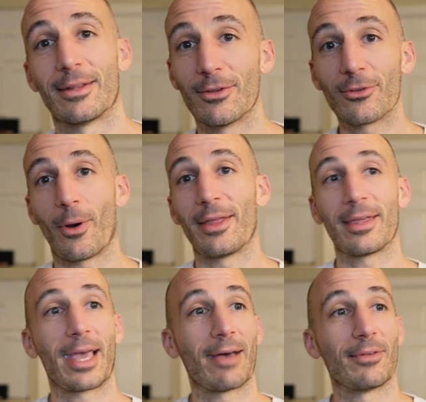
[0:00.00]
And so I
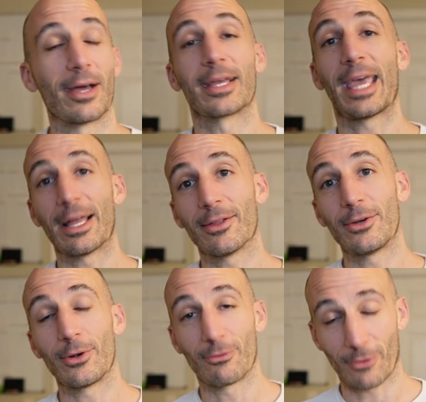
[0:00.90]
think having a
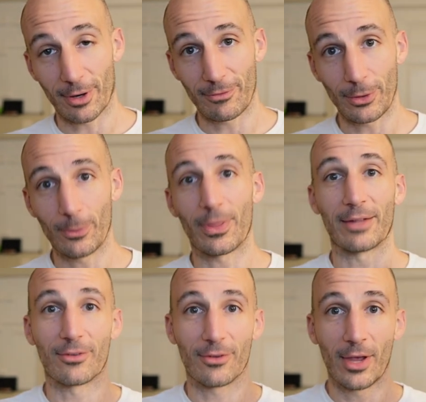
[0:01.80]
calendar in front of you
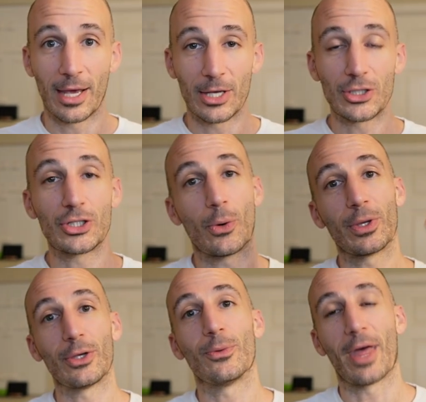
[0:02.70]
that's
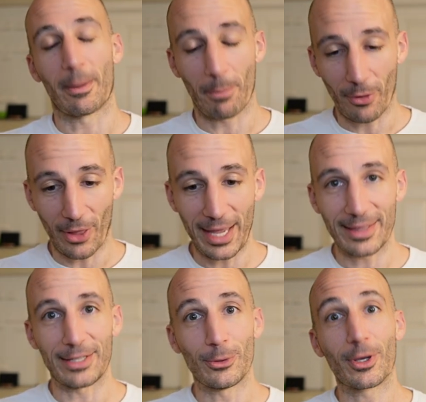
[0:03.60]
showing you that plan
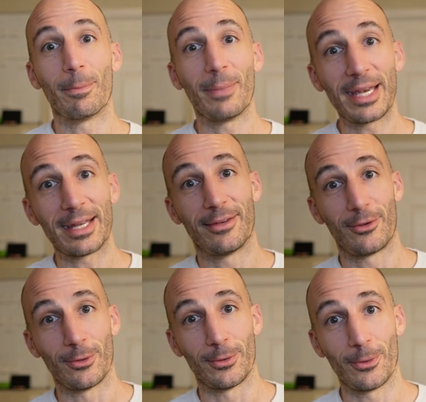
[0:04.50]
that you committed
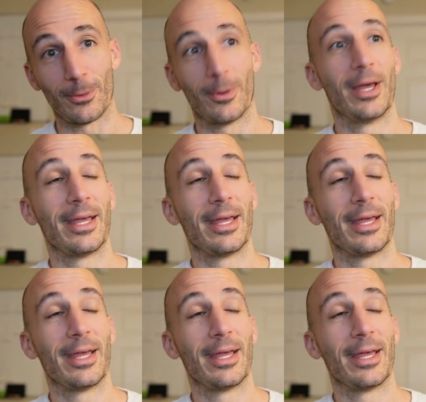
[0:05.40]
to do,